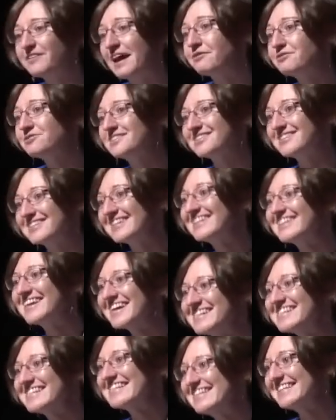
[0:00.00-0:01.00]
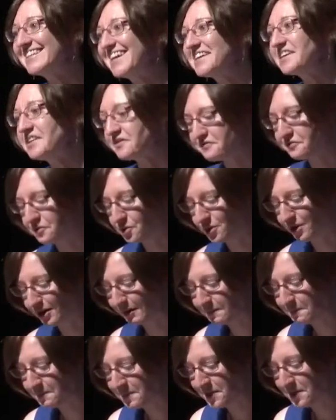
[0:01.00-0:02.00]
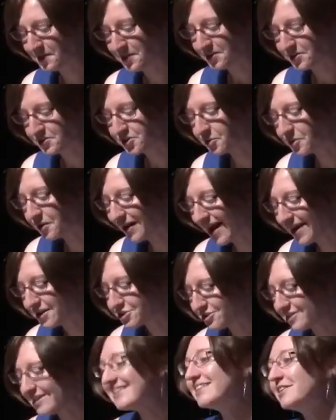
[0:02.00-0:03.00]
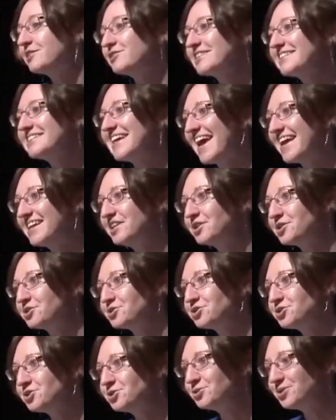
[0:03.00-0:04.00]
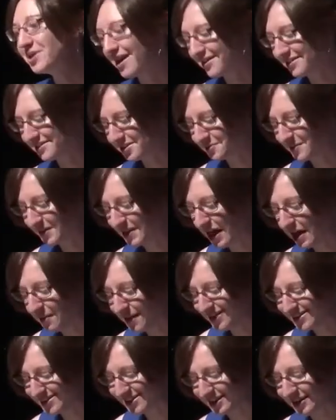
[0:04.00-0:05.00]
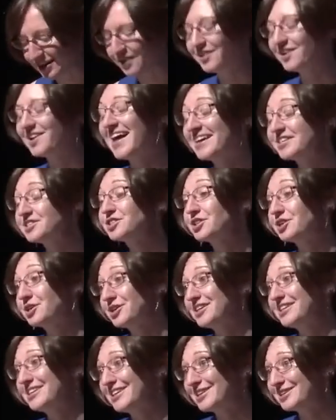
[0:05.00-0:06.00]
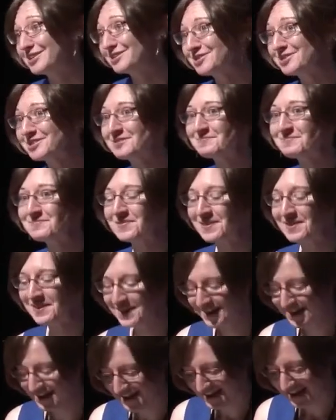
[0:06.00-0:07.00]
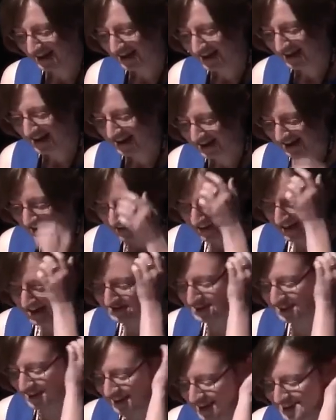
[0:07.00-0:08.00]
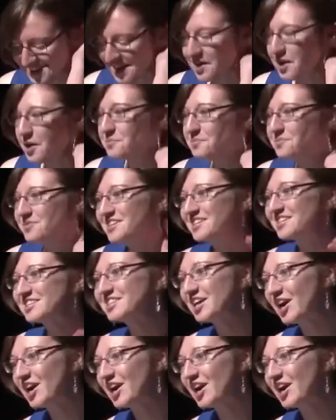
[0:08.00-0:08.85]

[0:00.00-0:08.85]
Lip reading: founded in 1994, so we're actually nearly 10 years too young to be commenting on the last 30 years. Nevertheless, I hope these